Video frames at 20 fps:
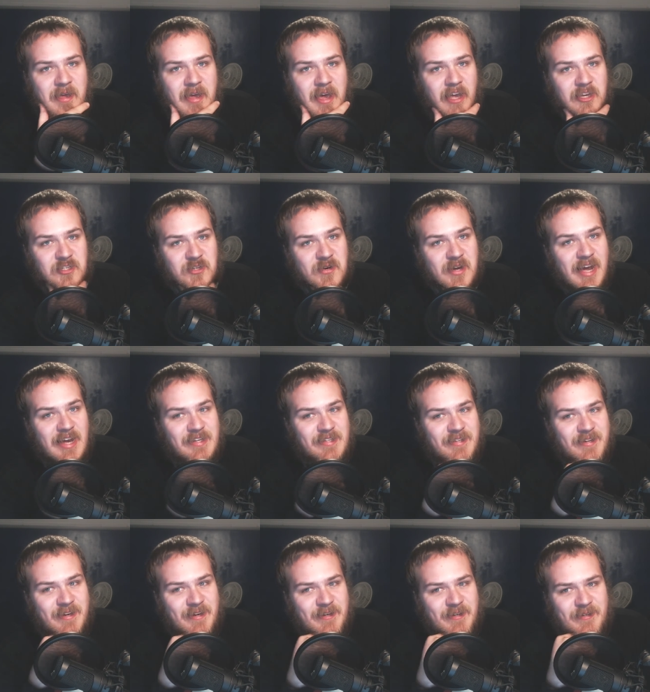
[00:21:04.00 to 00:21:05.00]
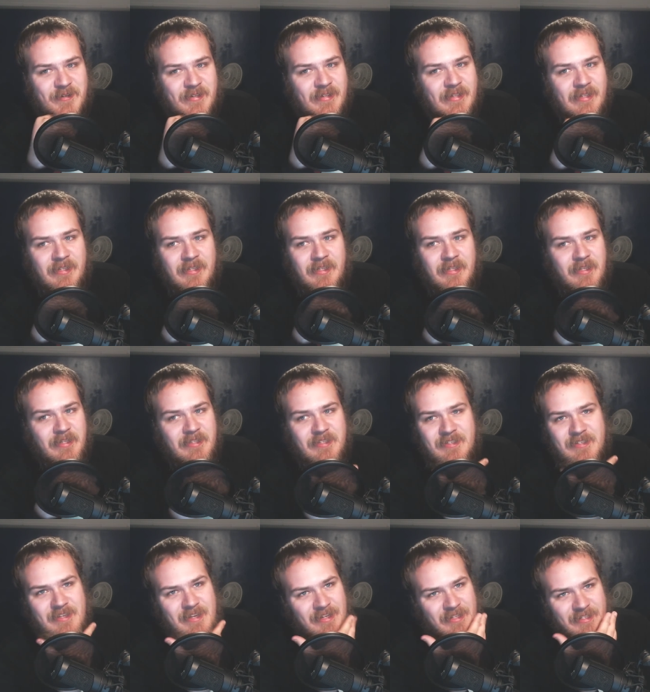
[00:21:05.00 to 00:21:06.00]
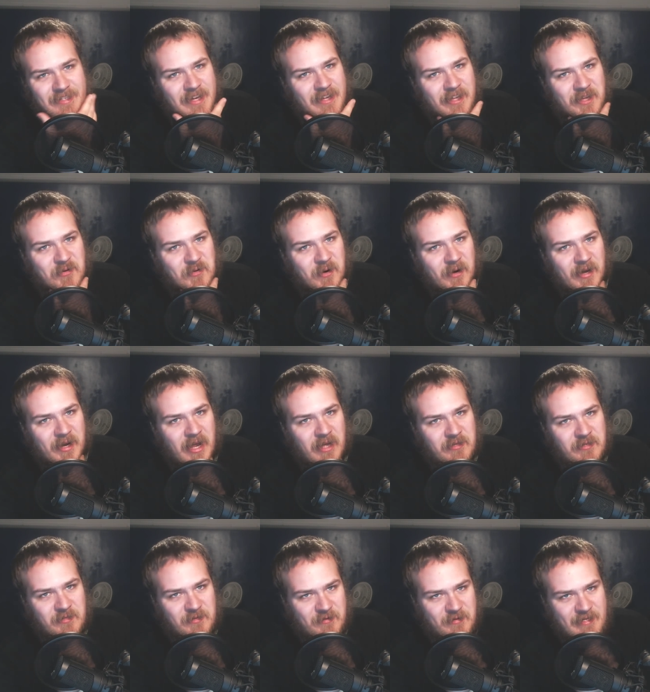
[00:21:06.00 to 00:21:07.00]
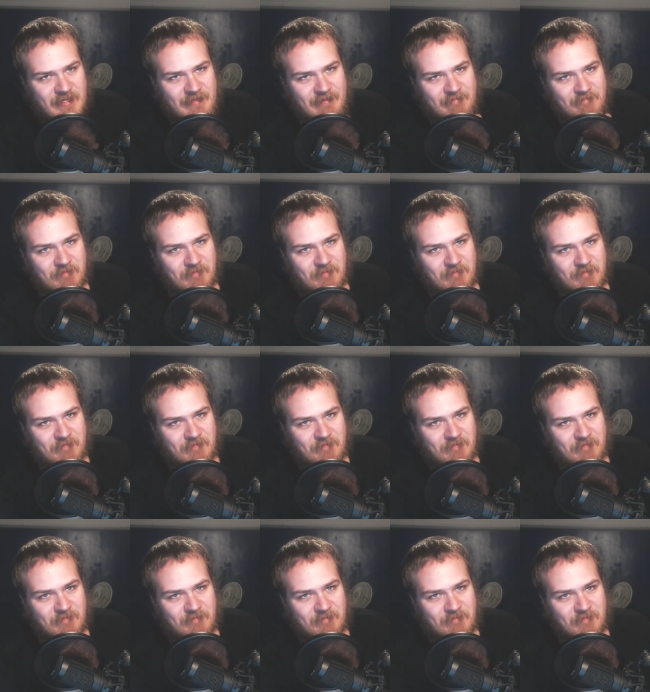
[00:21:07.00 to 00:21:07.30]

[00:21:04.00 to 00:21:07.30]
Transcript: as you guys know, this DSL ain't working out so well.